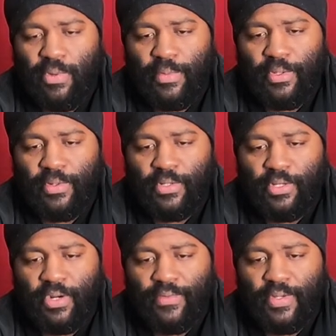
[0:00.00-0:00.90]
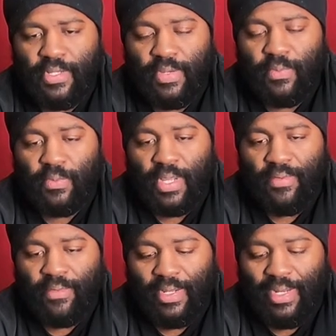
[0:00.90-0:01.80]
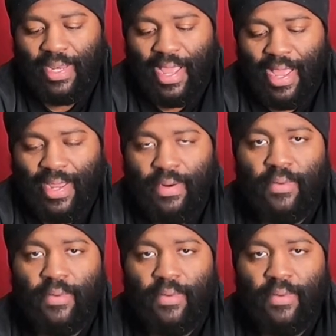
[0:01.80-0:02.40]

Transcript: bit below the surface, it will definitely glide